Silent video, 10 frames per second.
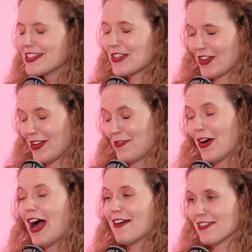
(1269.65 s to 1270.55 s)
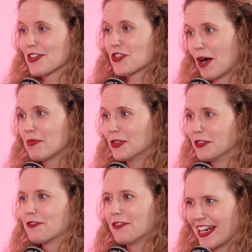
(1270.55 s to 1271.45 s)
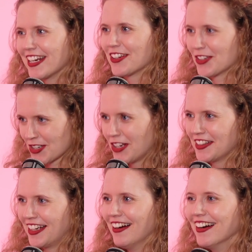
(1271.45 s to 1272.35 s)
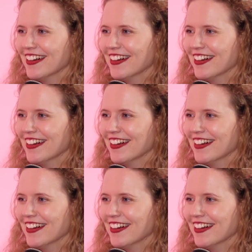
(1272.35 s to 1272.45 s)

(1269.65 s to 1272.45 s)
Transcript: so if you're having trouble feeding your toddler,